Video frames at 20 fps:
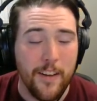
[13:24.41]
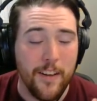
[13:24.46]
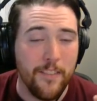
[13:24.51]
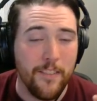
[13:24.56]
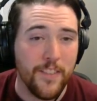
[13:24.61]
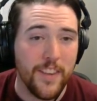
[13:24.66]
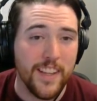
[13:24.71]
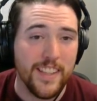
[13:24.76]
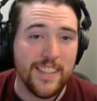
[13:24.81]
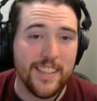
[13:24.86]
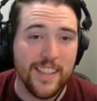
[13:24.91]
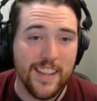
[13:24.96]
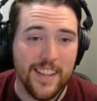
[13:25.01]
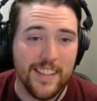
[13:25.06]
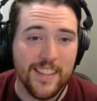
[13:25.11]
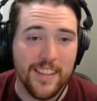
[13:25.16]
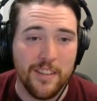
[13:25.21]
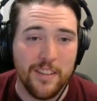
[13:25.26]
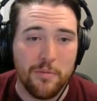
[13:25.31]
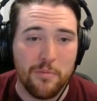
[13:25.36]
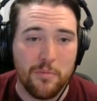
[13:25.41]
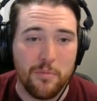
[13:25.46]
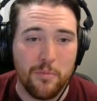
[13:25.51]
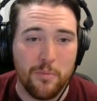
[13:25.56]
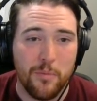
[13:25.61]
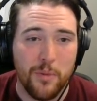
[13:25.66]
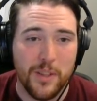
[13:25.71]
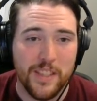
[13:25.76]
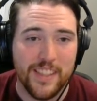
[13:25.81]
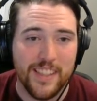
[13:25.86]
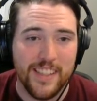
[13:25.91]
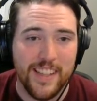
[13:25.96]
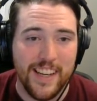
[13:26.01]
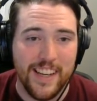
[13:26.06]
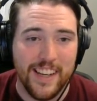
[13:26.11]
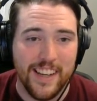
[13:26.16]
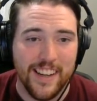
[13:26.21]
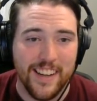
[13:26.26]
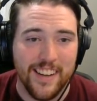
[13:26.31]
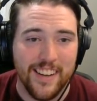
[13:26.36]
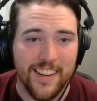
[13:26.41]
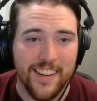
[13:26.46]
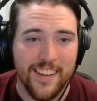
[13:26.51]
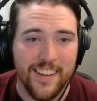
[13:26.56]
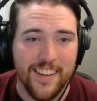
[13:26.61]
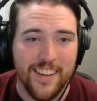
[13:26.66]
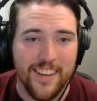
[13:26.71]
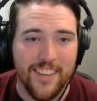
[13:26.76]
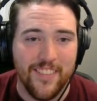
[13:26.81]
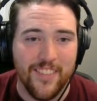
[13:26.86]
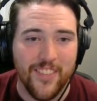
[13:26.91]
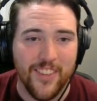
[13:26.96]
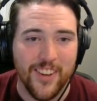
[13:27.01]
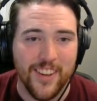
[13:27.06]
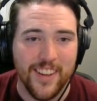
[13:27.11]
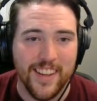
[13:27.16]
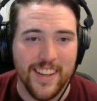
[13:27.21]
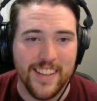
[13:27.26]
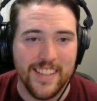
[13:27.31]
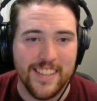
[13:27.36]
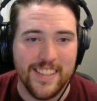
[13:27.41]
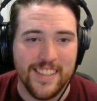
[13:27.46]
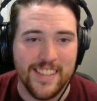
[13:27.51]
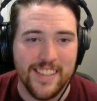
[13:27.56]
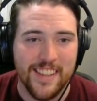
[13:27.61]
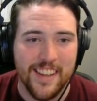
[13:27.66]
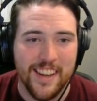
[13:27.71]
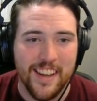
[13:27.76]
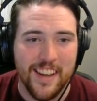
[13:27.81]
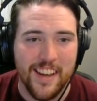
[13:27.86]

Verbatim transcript: If this isn't what's needed for this,